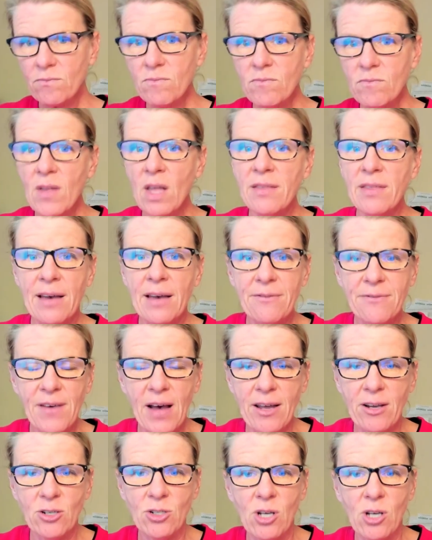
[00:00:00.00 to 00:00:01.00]
that
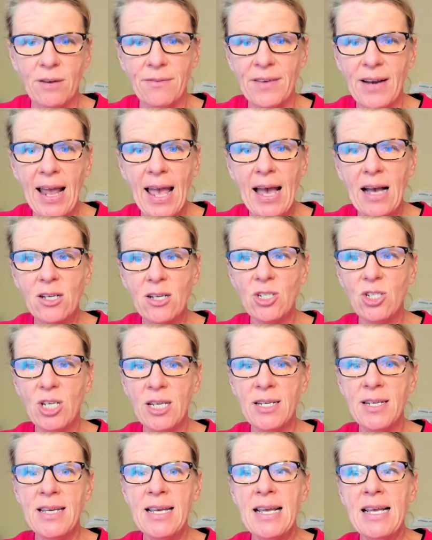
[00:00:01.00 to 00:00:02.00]
fires off an
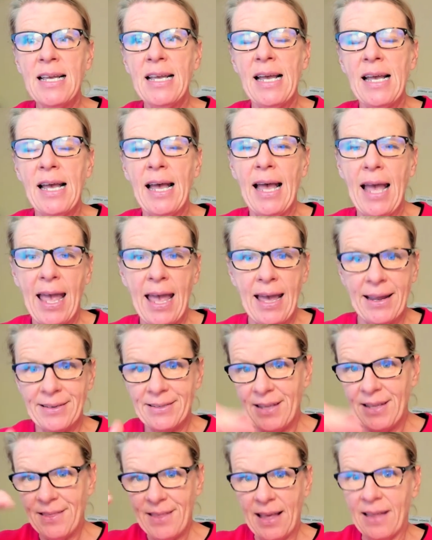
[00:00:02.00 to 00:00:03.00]
action. and
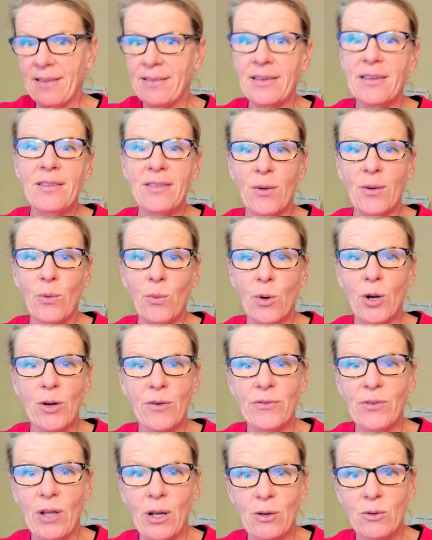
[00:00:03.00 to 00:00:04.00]
then the
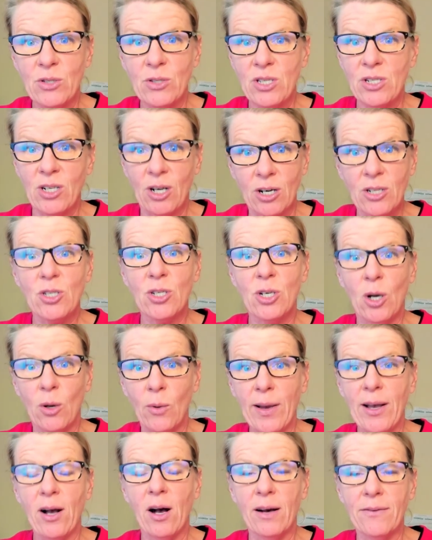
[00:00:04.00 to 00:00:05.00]
workflow starts
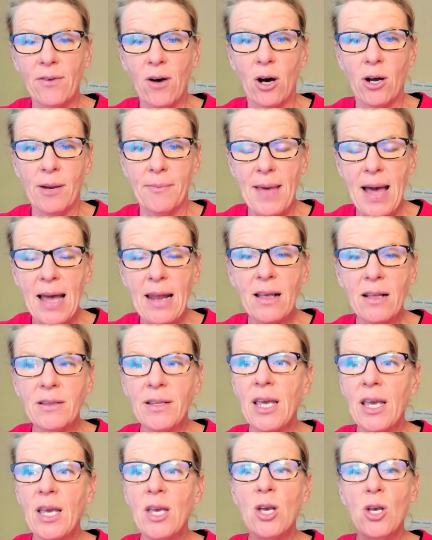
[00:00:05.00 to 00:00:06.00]
going off
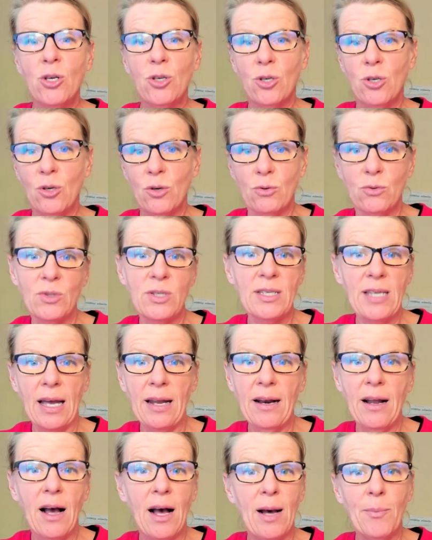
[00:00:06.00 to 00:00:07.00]
automatically. You set
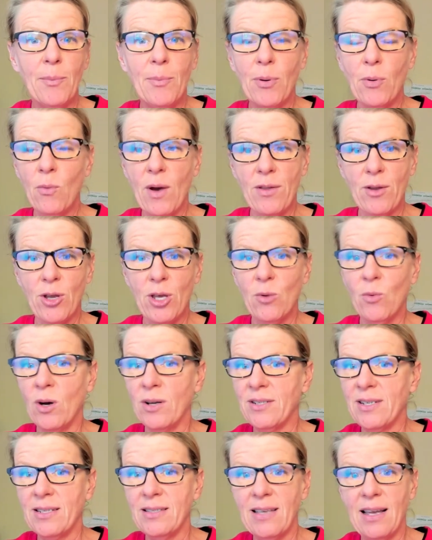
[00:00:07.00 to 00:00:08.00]
up whether you want
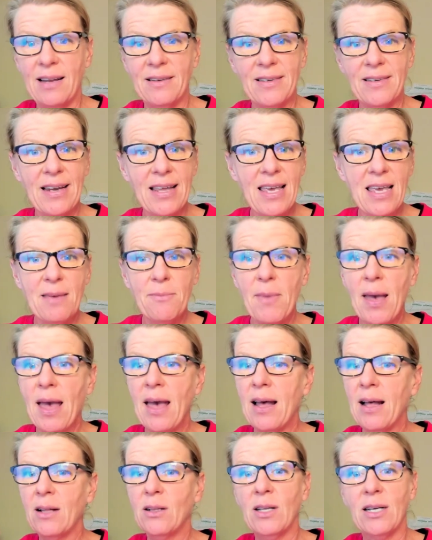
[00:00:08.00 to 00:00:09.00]
to send an
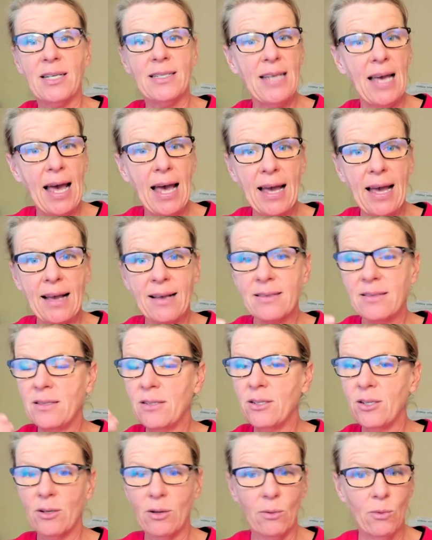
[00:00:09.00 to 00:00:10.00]
email or text
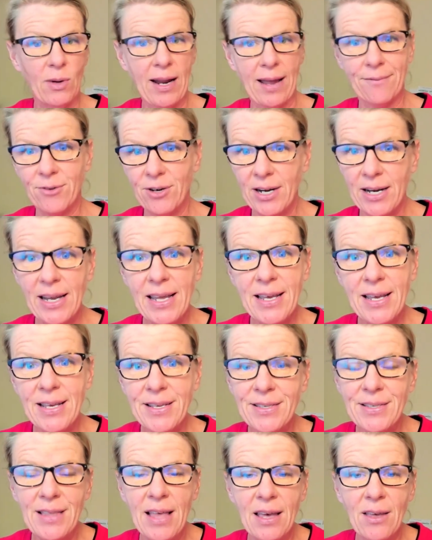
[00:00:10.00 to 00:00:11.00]
or whatever it is
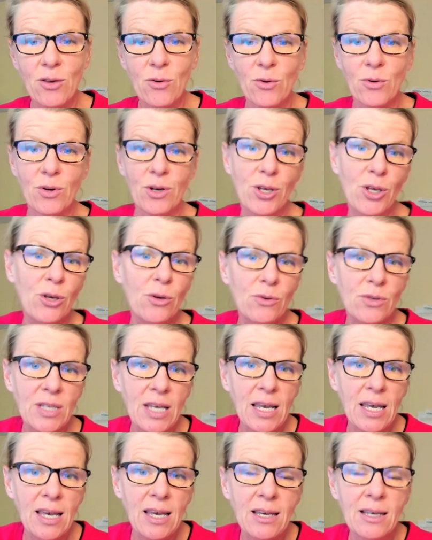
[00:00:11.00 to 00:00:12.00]
that you are
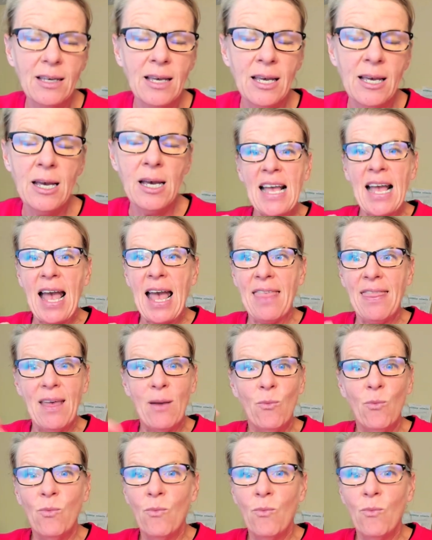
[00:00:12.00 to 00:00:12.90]
using, and then